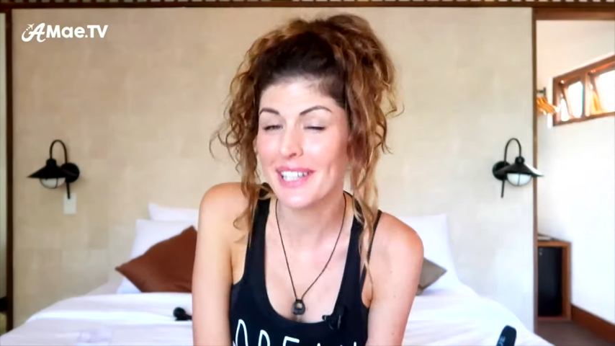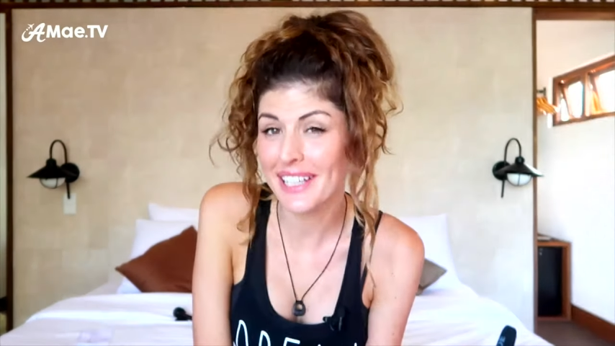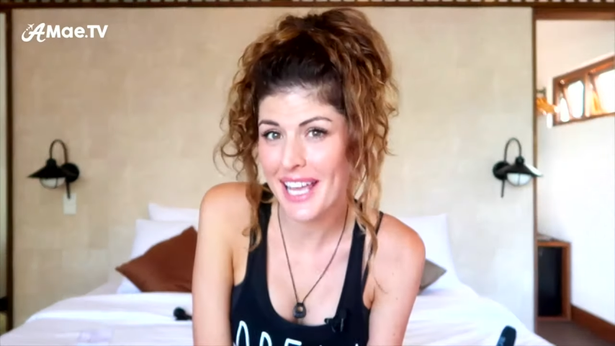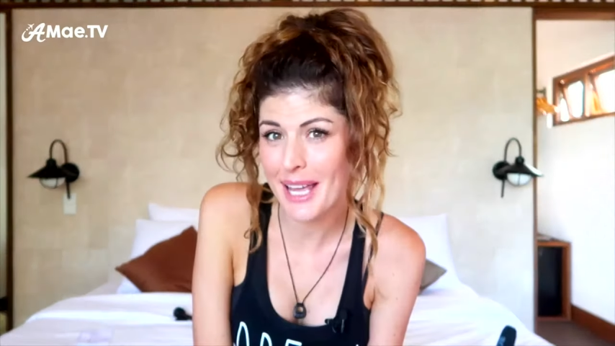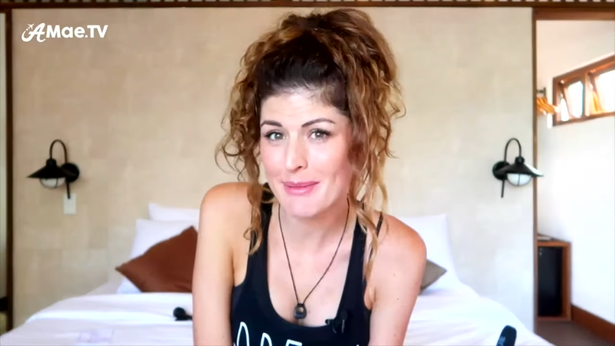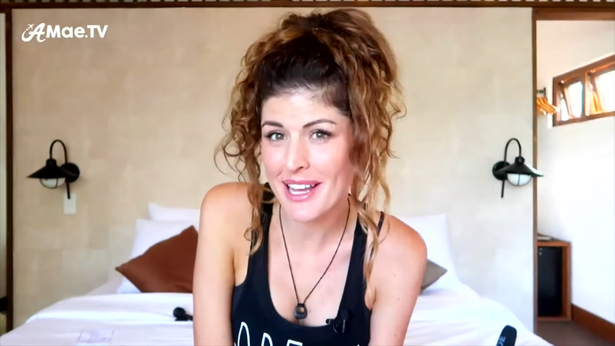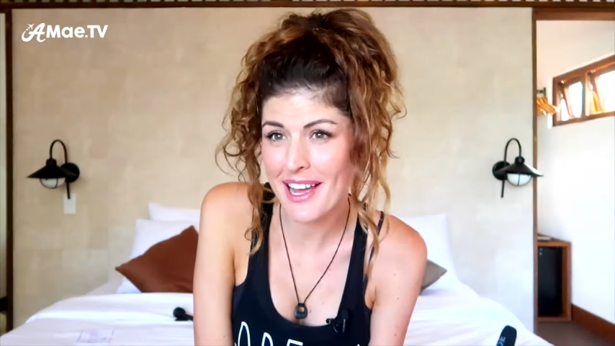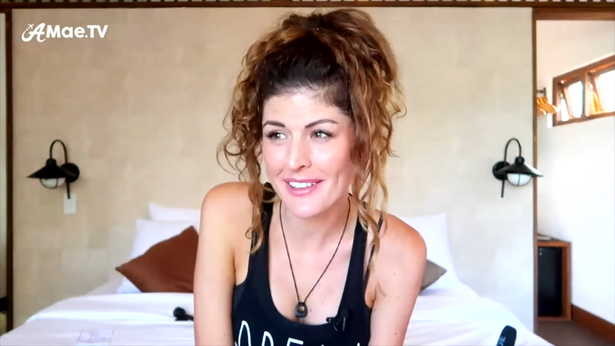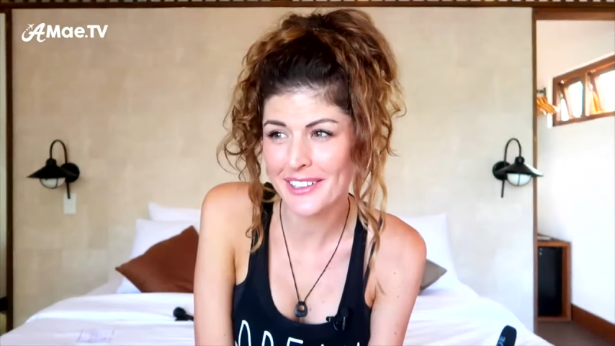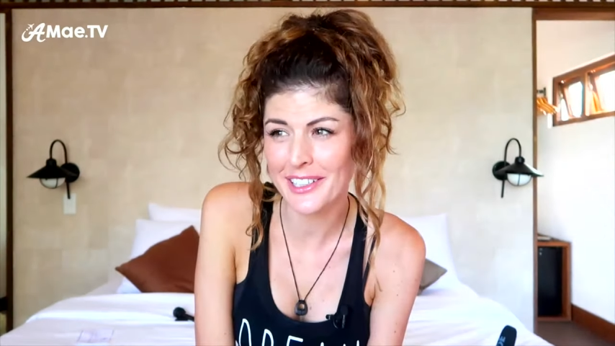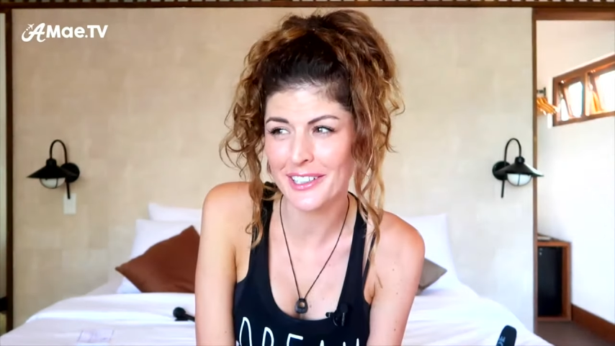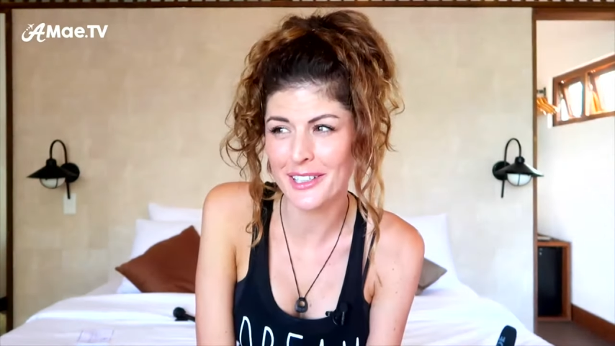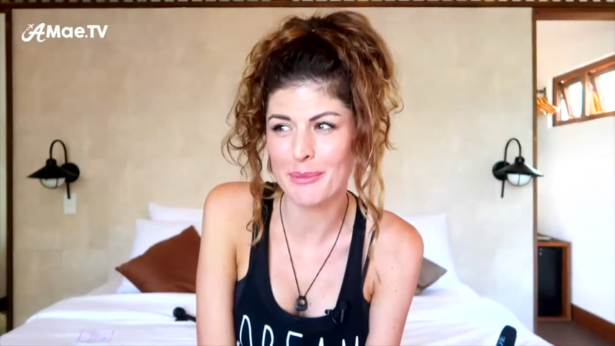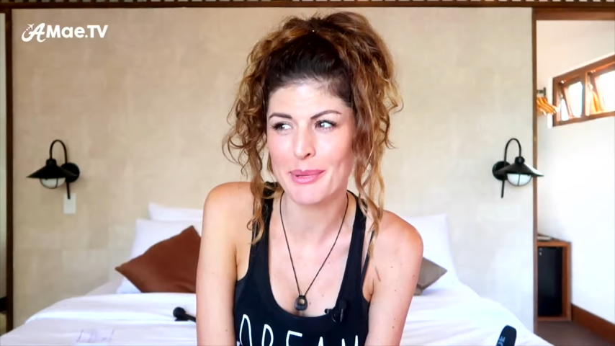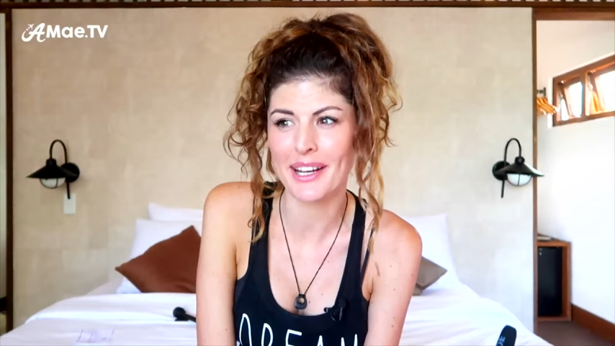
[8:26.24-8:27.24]
So I came down
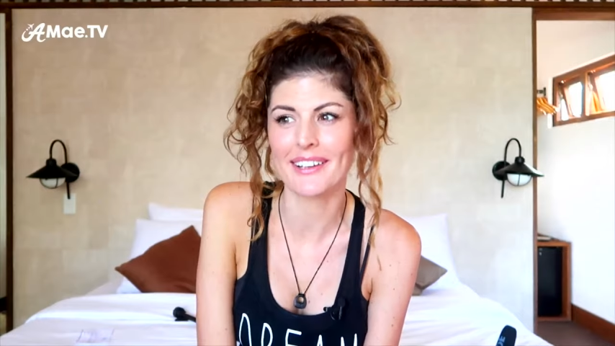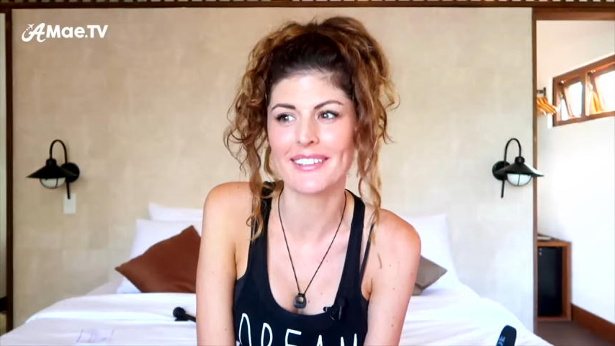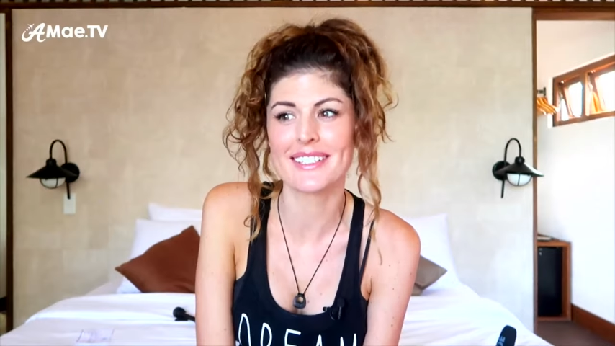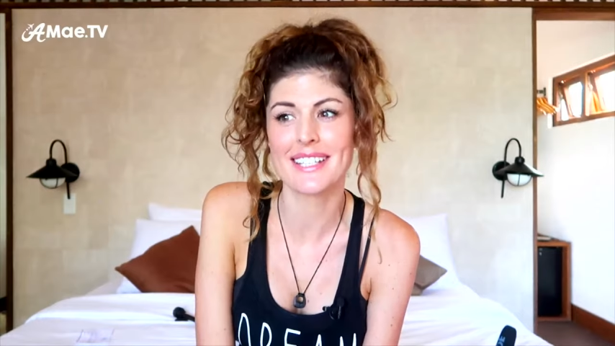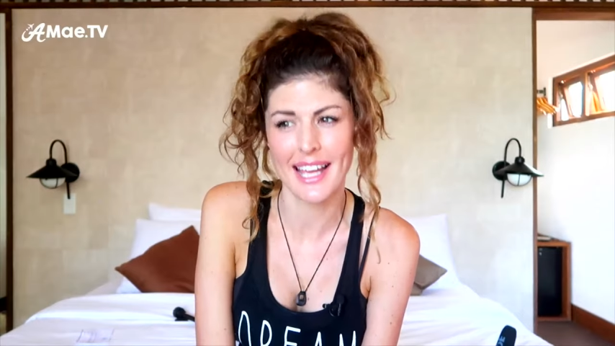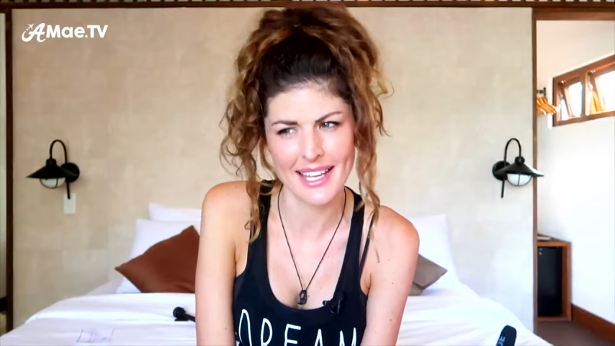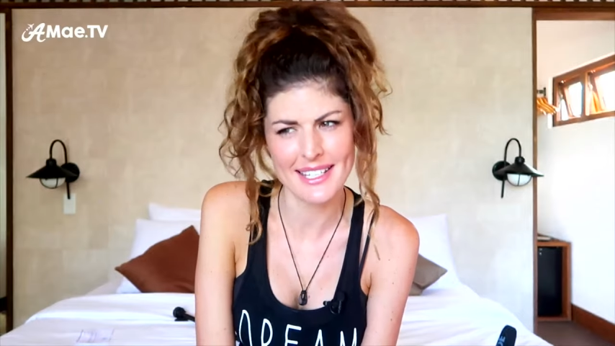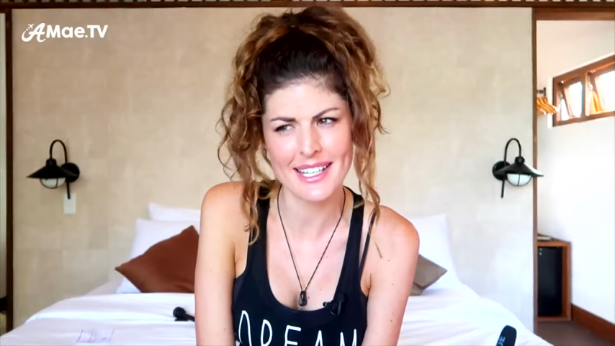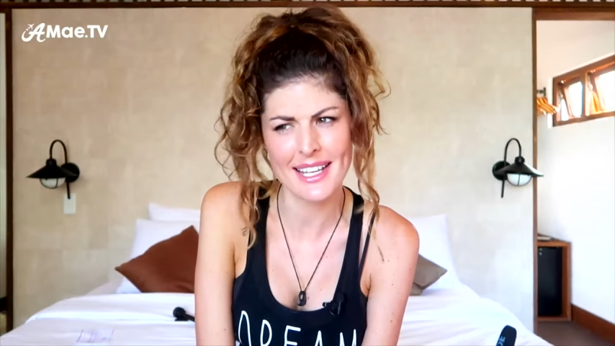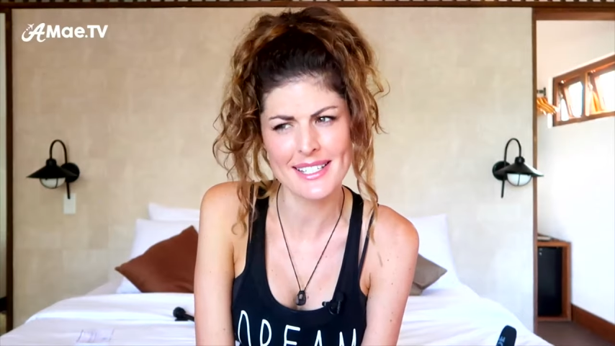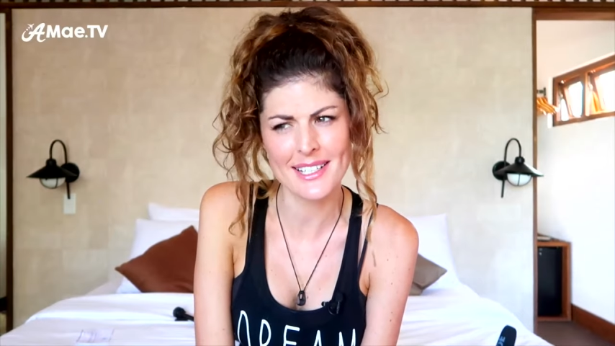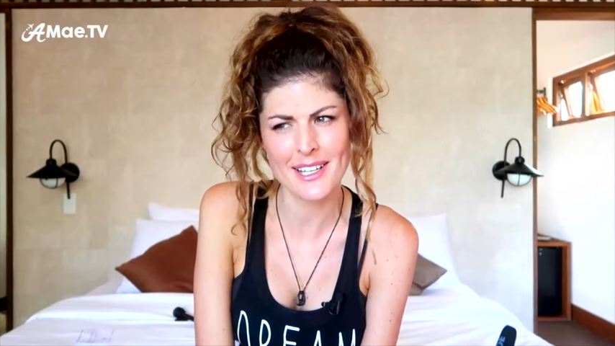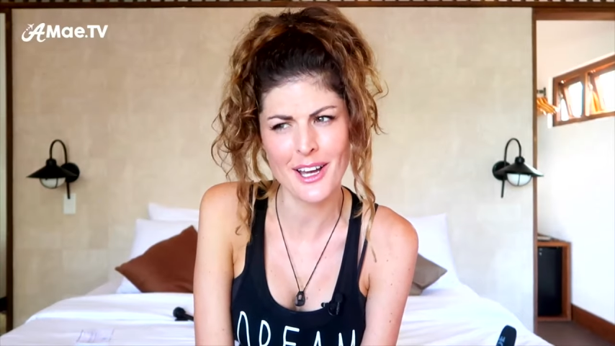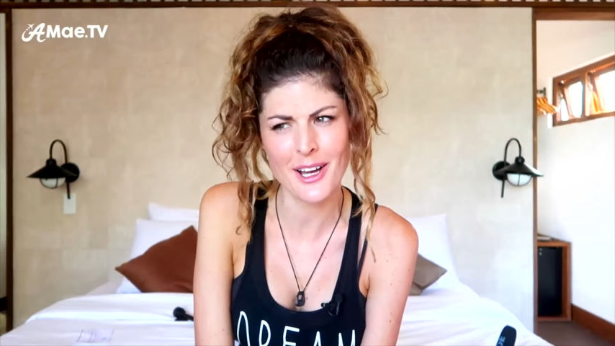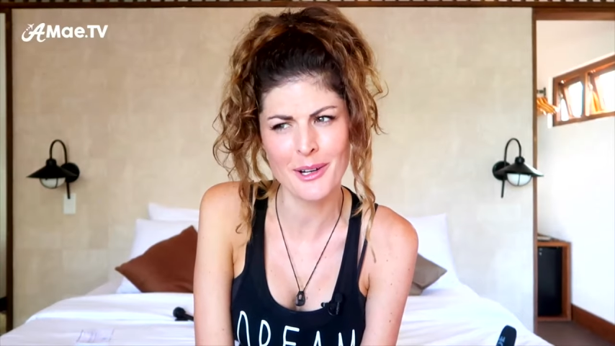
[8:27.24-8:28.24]
here about 10
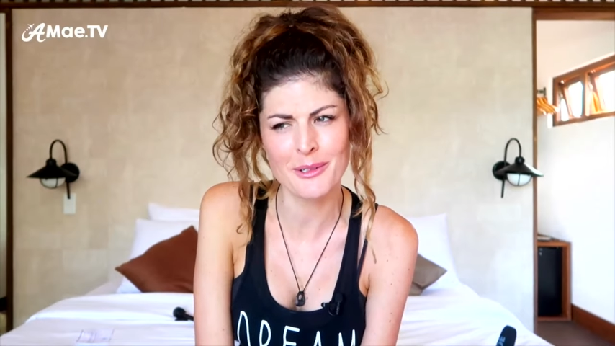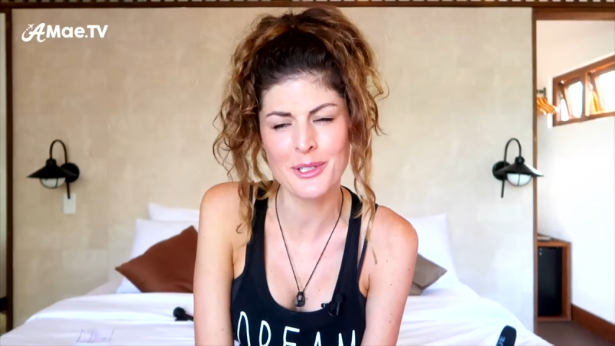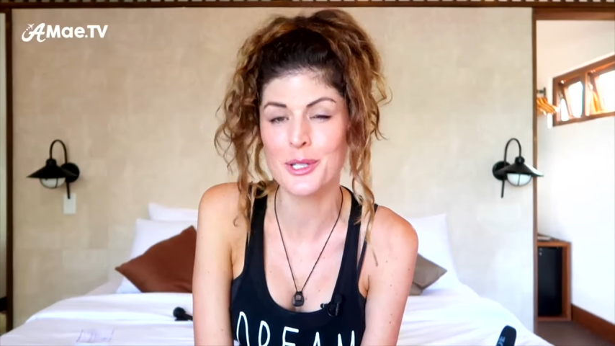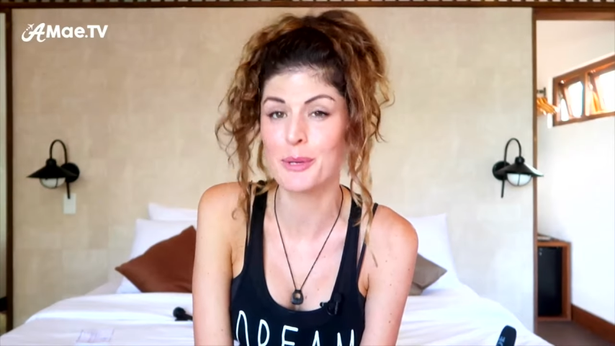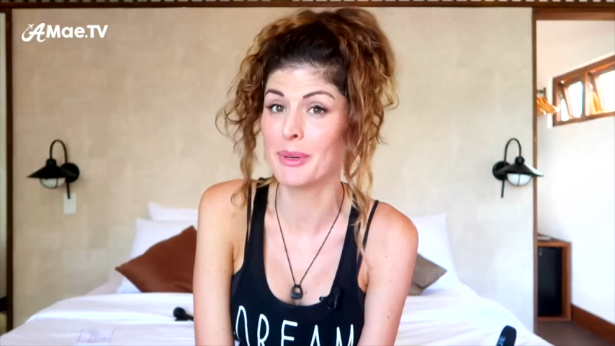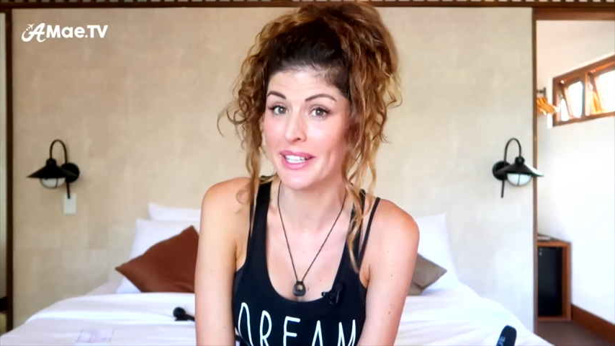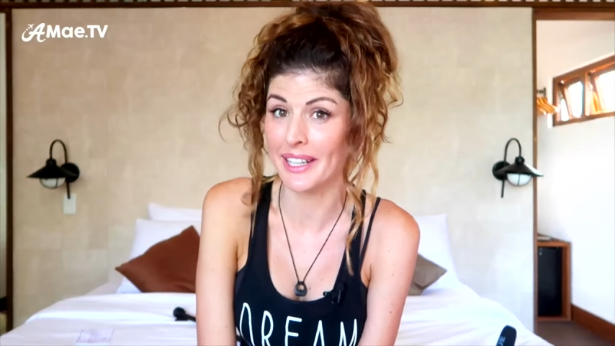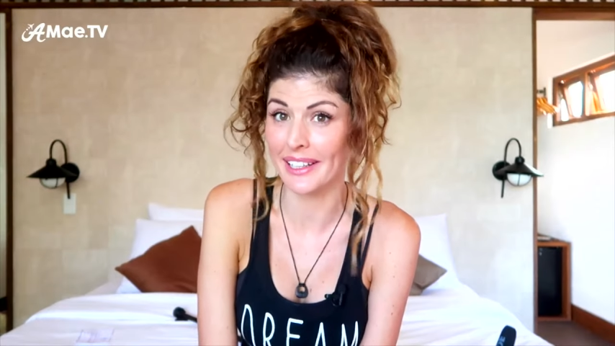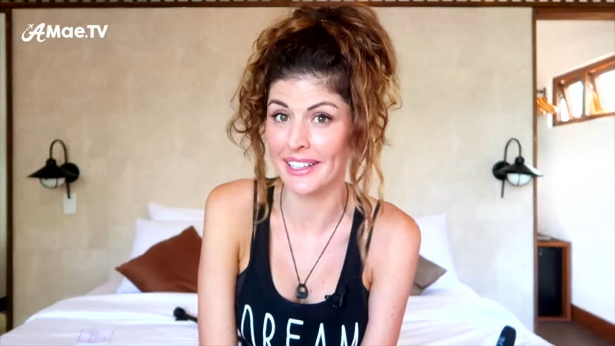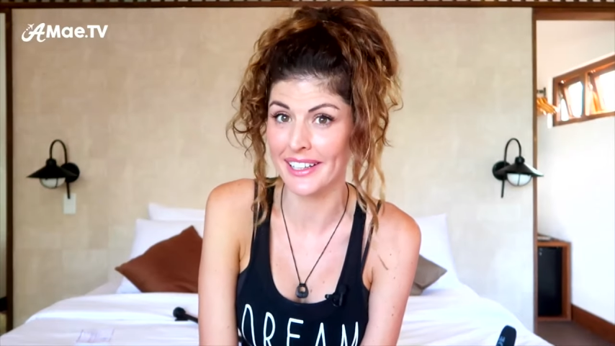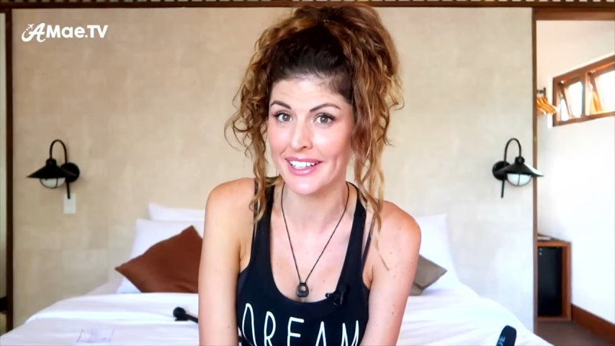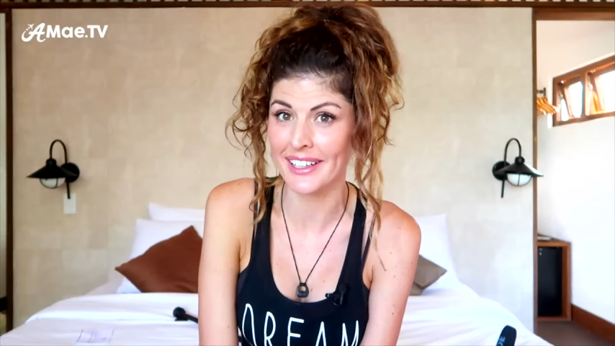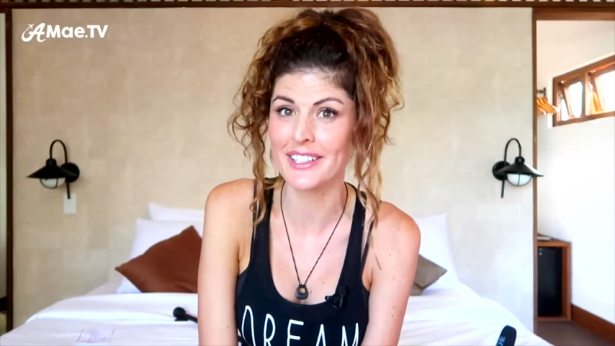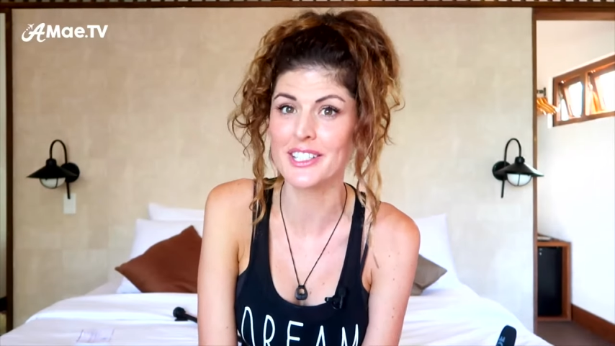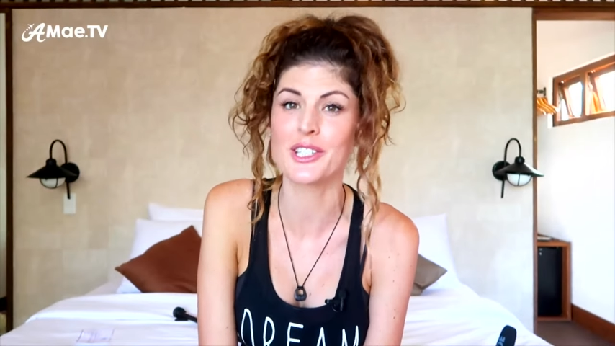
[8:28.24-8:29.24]
days ago to
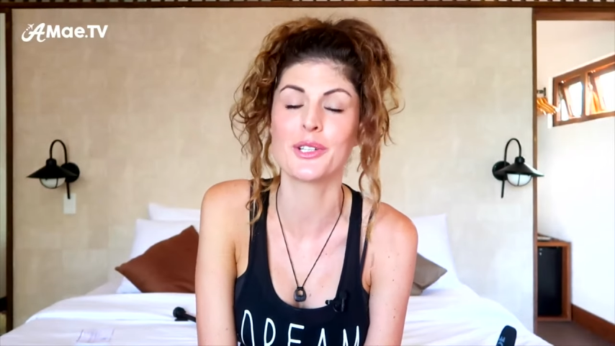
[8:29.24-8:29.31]
Manila